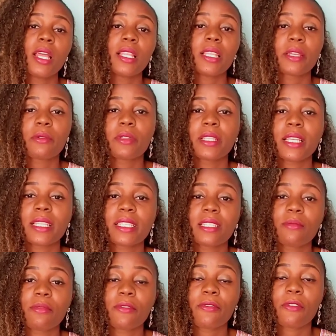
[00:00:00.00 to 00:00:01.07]
liquidate
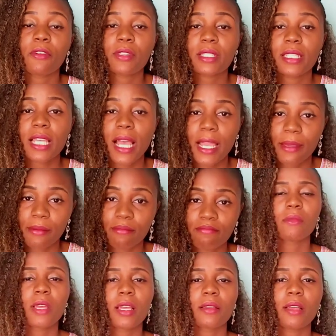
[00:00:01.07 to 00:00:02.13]
it before time.
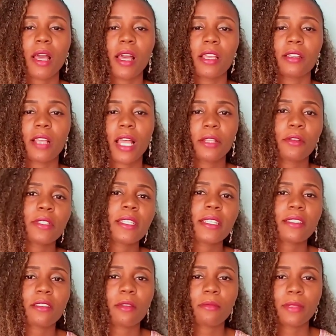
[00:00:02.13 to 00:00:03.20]
I
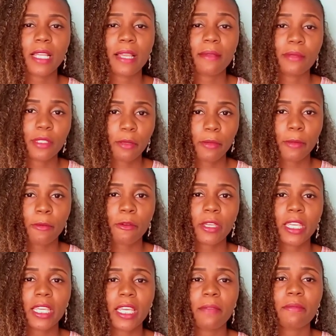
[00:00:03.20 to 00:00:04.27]
notice sometimes some people
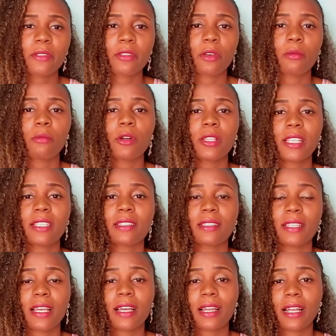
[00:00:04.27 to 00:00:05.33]
keep some monies in
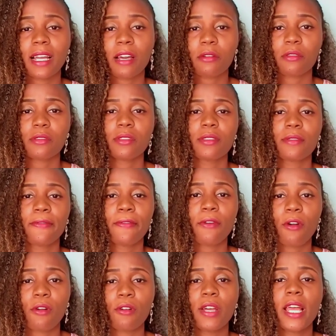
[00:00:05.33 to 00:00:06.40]
their accounts
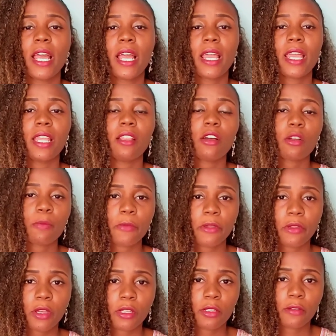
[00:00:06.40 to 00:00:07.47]
for a long
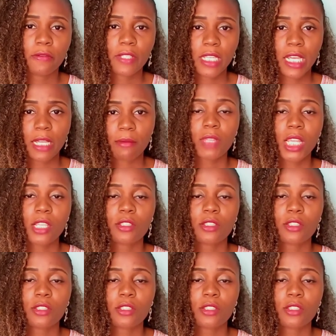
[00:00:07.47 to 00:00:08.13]
period of time.